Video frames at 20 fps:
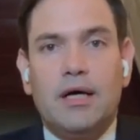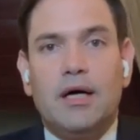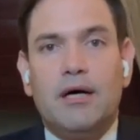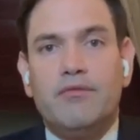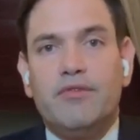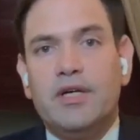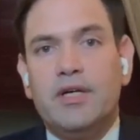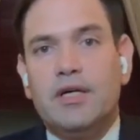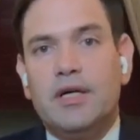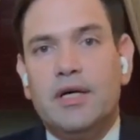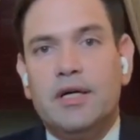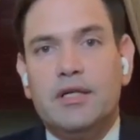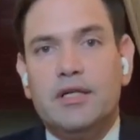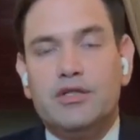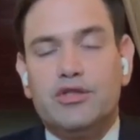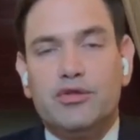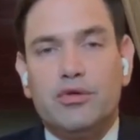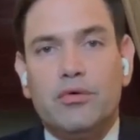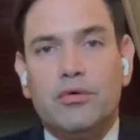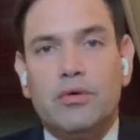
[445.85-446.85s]
of the
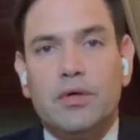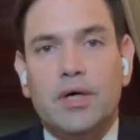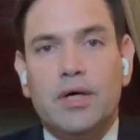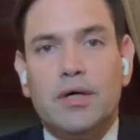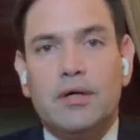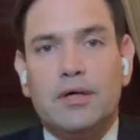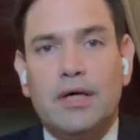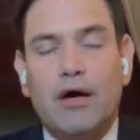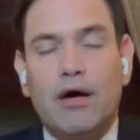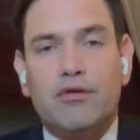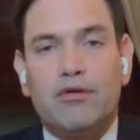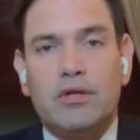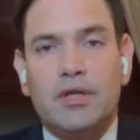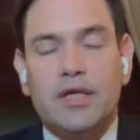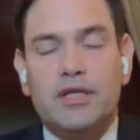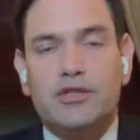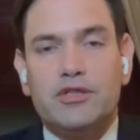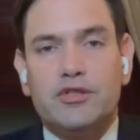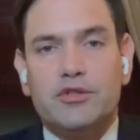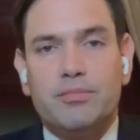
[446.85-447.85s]
initial
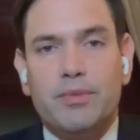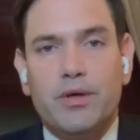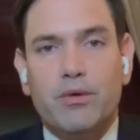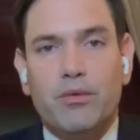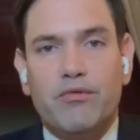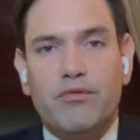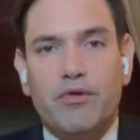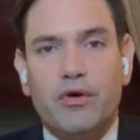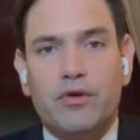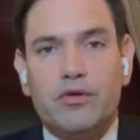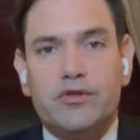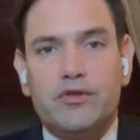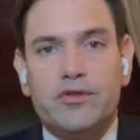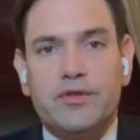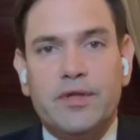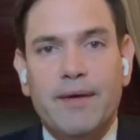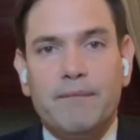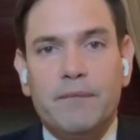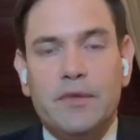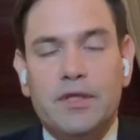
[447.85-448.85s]
calculations been reversed.
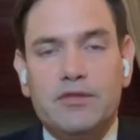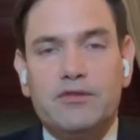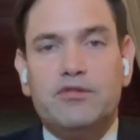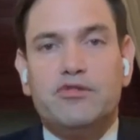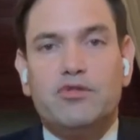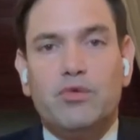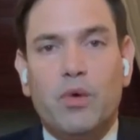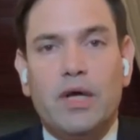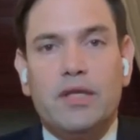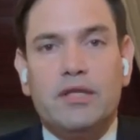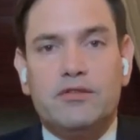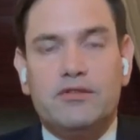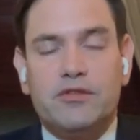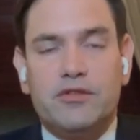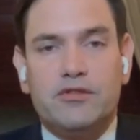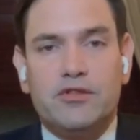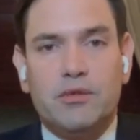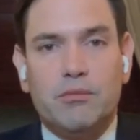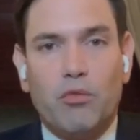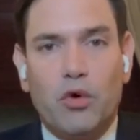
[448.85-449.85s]
This is the way the
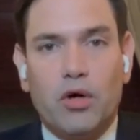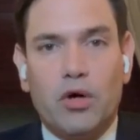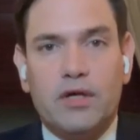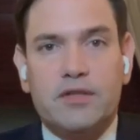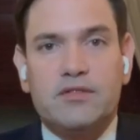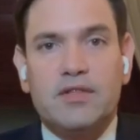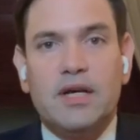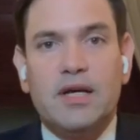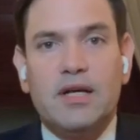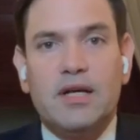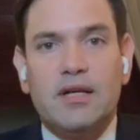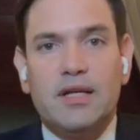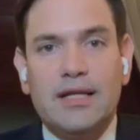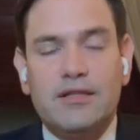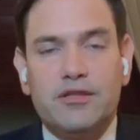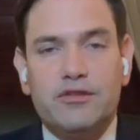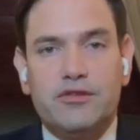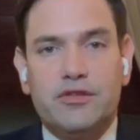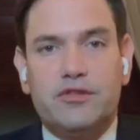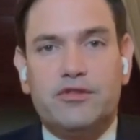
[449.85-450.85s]
system works. Let
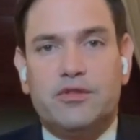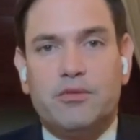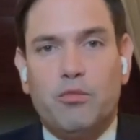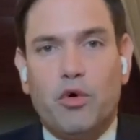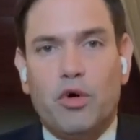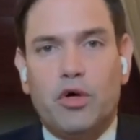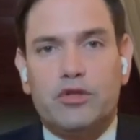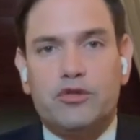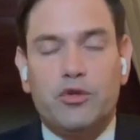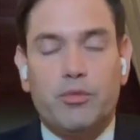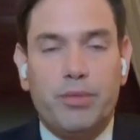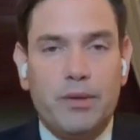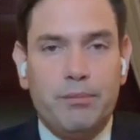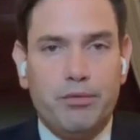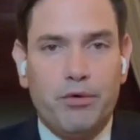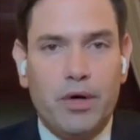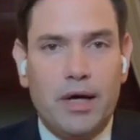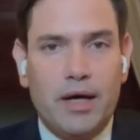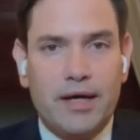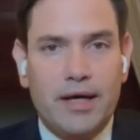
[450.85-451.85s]
the system work so
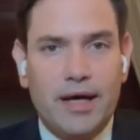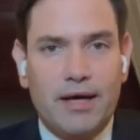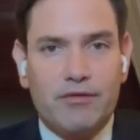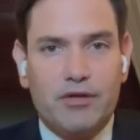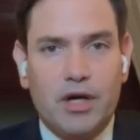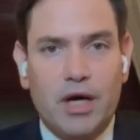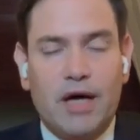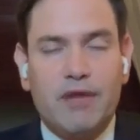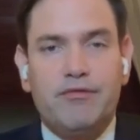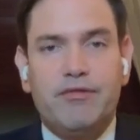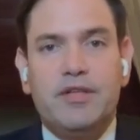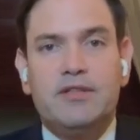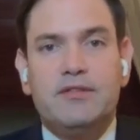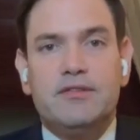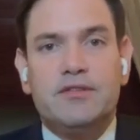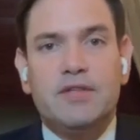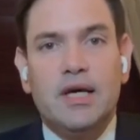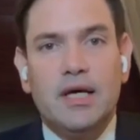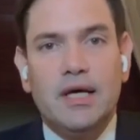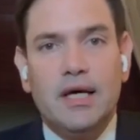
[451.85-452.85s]
people can have
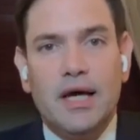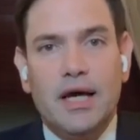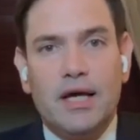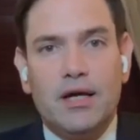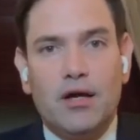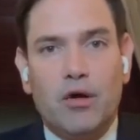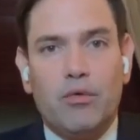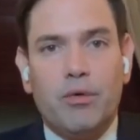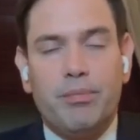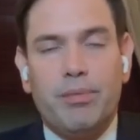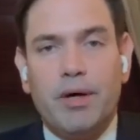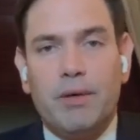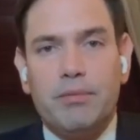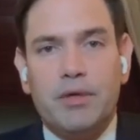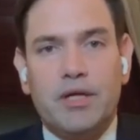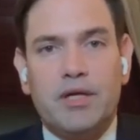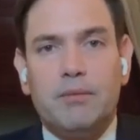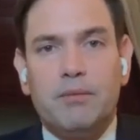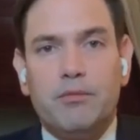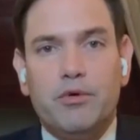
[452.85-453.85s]
confidence and our
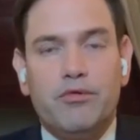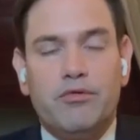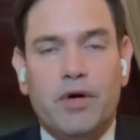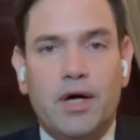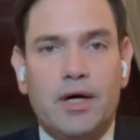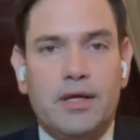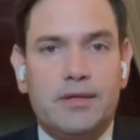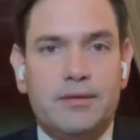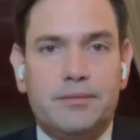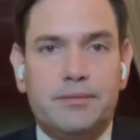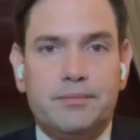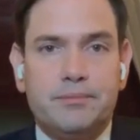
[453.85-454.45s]
republic can move on.